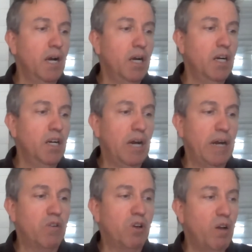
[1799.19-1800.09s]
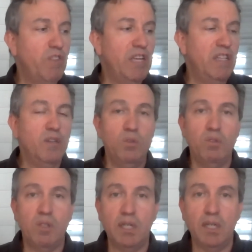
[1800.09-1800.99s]
I don't know if they
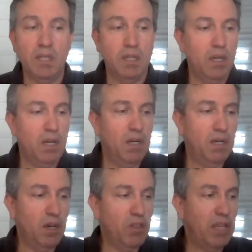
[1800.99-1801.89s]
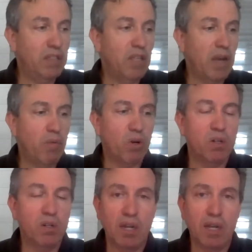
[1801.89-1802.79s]
use the things
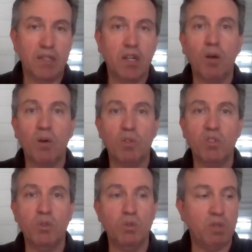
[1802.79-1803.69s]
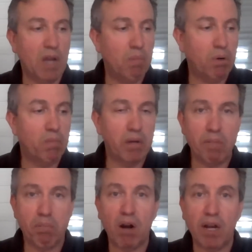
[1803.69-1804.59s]
were as close to
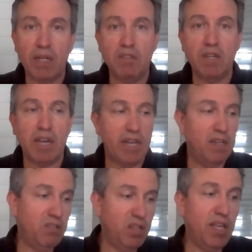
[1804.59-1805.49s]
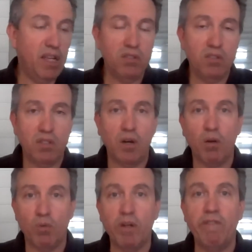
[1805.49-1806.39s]
comparably priced as this, you know,
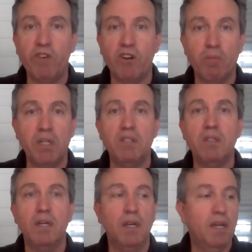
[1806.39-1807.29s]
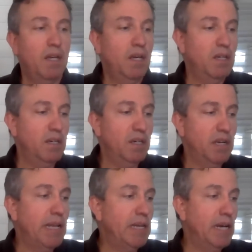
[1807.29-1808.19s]
a refurbished
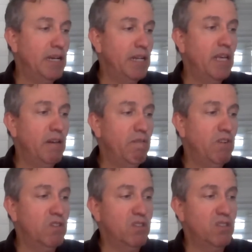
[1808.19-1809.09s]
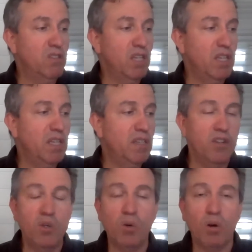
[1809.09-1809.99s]
Nikon kit versus the
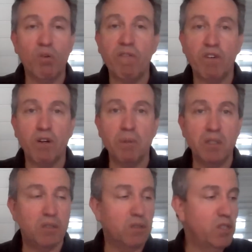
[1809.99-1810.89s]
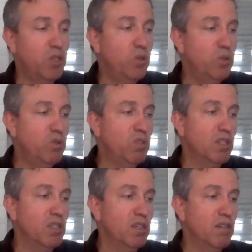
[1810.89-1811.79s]
new or refurbished or used
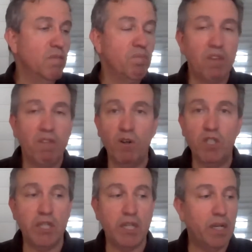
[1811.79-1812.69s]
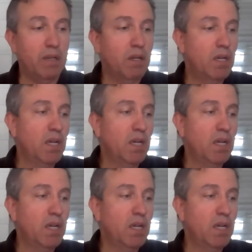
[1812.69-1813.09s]
Fuji kit.